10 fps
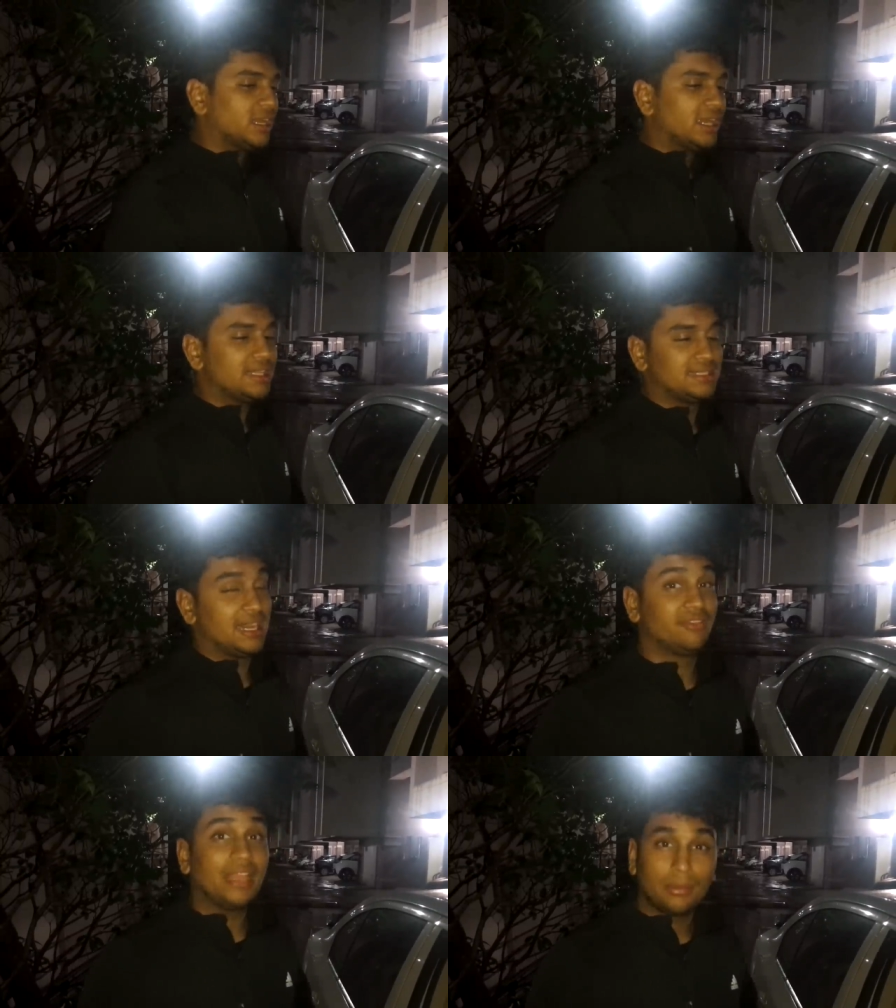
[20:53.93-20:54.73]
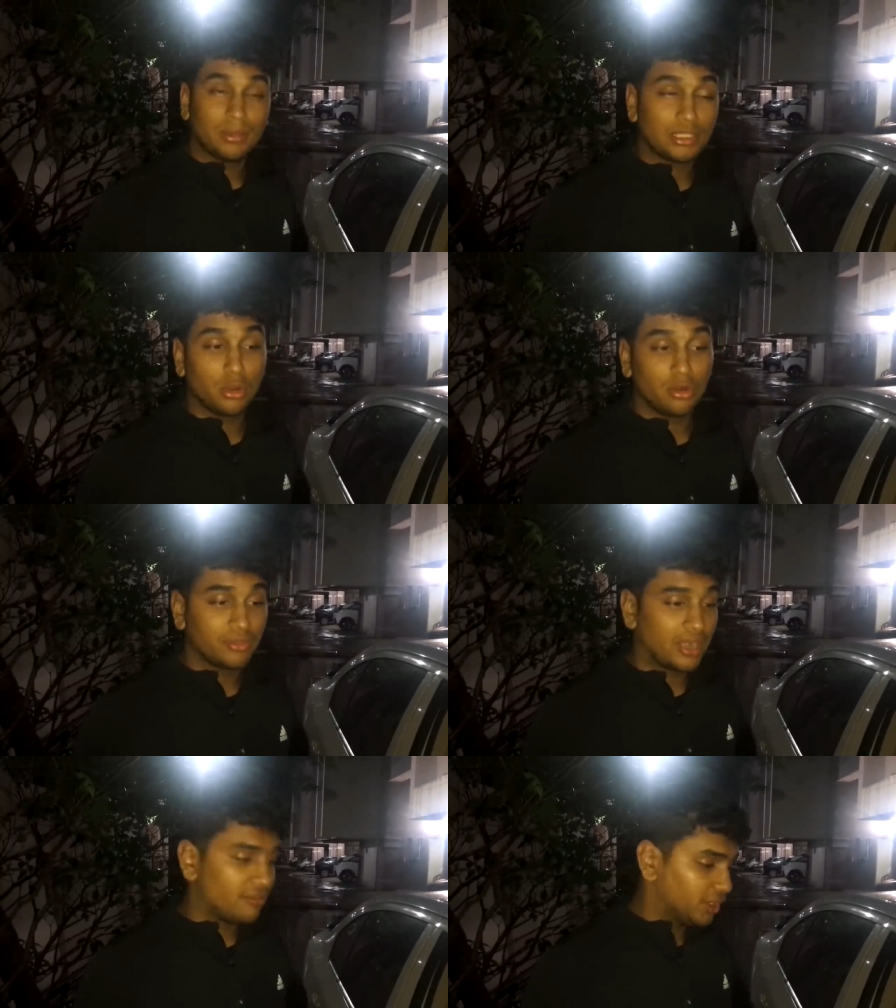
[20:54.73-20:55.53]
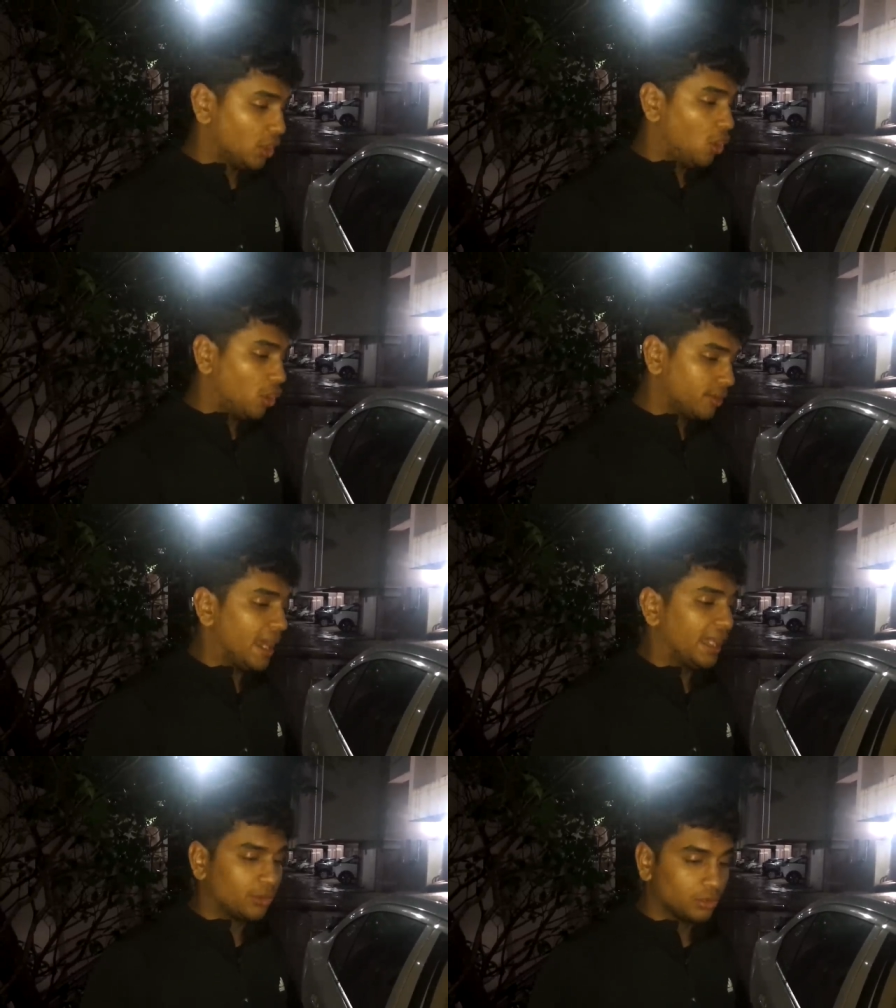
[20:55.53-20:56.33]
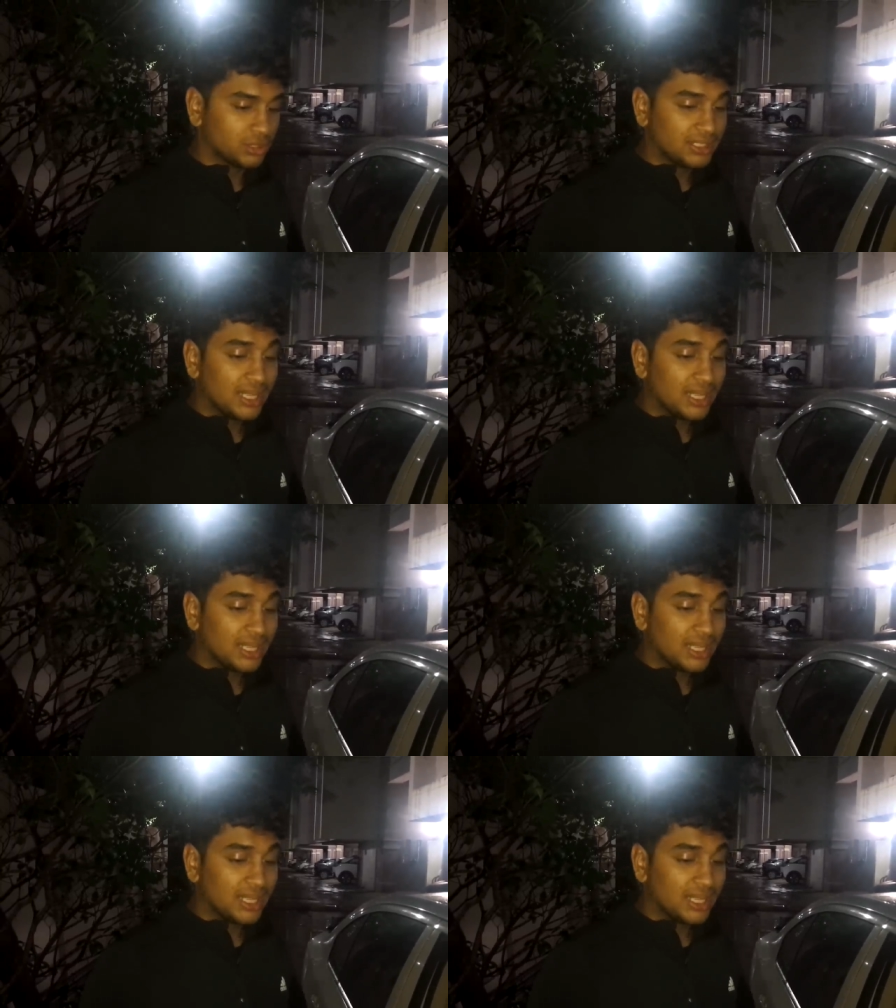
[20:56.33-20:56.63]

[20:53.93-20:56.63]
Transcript: doesn't have that much amount of traffic or bad roads.